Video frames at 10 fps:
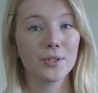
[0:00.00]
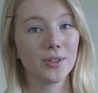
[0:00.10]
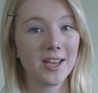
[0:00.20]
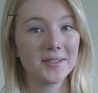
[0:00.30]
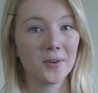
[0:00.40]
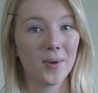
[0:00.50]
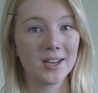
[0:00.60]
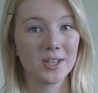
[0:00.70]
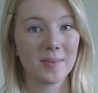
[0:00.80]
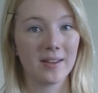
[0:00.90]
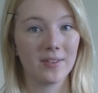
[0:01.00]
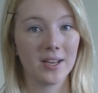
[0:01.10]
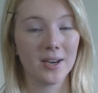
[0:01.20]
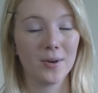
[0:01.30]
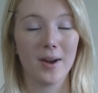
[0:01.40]
So thanks for watching my
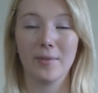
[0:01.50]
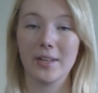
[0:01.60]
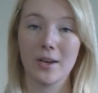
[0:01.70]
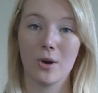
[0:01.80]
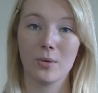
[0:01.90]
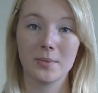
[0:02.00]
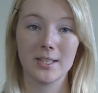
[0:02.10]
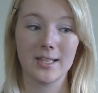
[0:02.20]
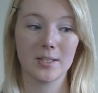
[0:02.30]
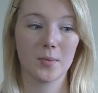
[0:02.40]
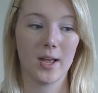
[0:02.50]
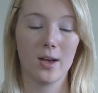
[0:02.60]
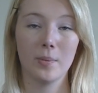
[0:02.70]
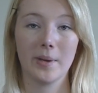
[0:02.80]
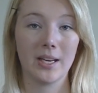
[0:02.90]
video. I really hoped this will
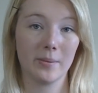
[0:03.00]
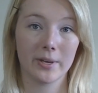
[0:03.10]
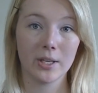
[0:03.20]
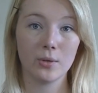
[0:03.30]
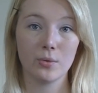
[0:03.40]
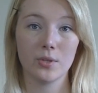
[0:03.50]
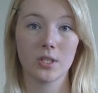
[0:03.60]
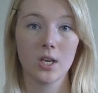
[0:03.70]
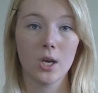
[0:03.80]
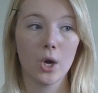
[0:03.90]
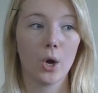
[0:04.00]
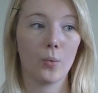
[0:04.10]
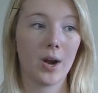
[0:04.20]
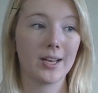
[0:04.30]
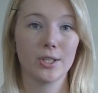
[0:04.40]
help anybody who's
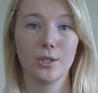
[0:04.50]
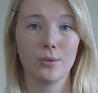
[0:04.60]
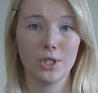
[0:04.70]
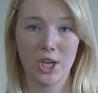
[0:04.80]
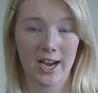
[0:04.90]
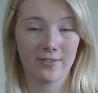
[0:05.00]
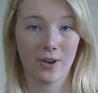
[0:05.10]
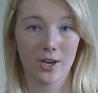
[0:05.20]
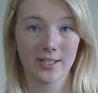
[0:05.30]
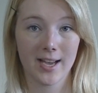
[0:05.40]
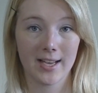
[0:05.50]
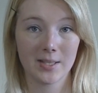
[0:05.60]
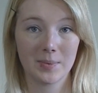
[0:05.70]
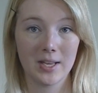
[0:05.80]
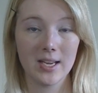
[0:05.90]
wanting to do a Jack Frost
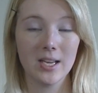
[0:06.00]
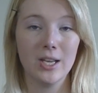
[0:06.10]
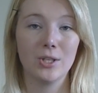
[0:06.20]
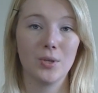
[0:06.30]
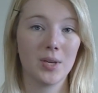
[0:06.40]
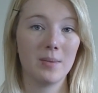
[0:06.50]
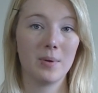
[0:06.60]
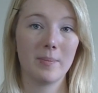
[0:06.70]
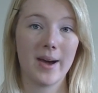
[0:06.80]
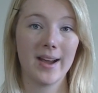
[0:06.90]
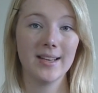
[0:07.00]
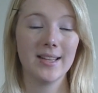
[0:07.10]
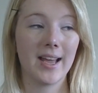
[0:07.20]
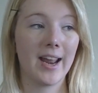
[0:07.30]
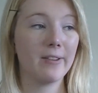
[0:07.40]
cosplay. Do keep in
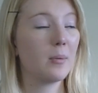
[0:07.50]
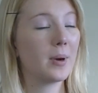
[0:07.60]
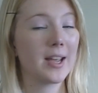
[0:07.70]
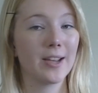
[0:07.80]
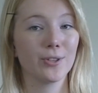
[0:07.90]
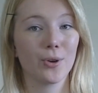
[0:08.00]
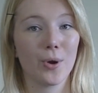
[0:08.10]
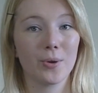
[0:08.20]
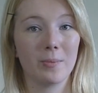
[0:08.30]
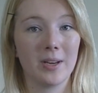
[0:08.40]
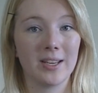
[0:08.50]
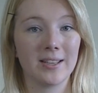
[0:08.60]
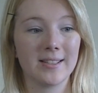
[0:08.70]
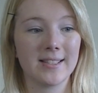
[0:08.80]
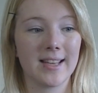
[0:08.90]
mind that everybody has their own
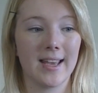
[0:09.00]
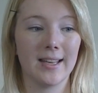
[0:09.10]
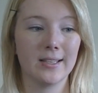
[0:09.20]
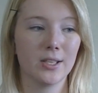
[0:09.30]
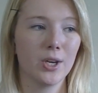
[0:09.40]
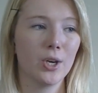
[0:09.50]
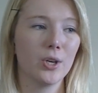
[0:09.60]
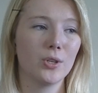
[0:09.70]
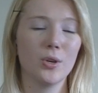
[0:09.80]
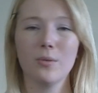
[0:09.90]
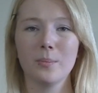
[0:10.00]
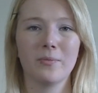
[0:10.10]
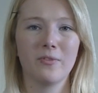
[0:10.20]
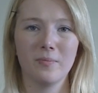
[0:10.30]
opinions, and don't